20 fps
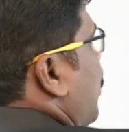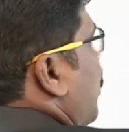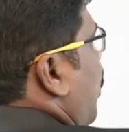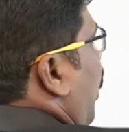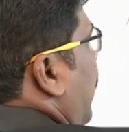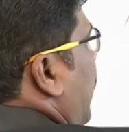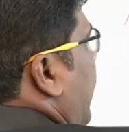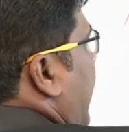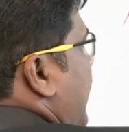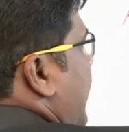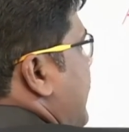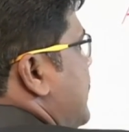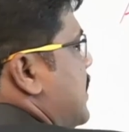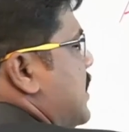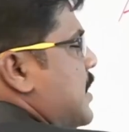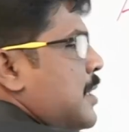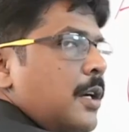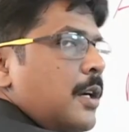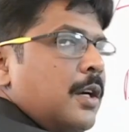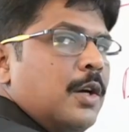called
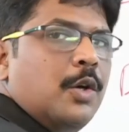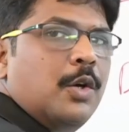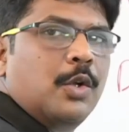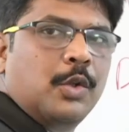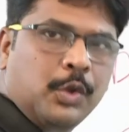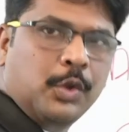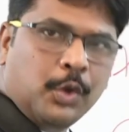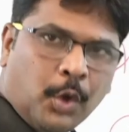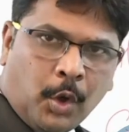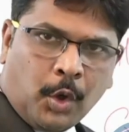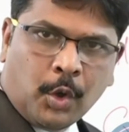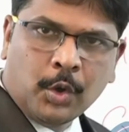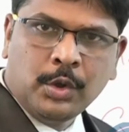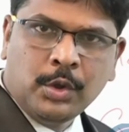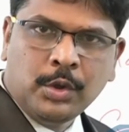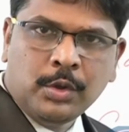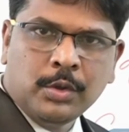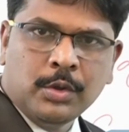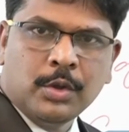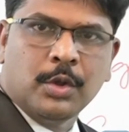as
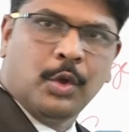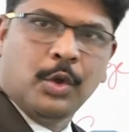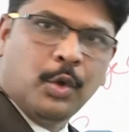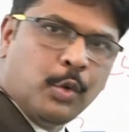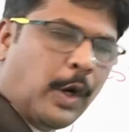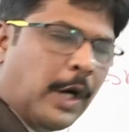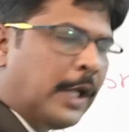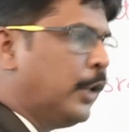known to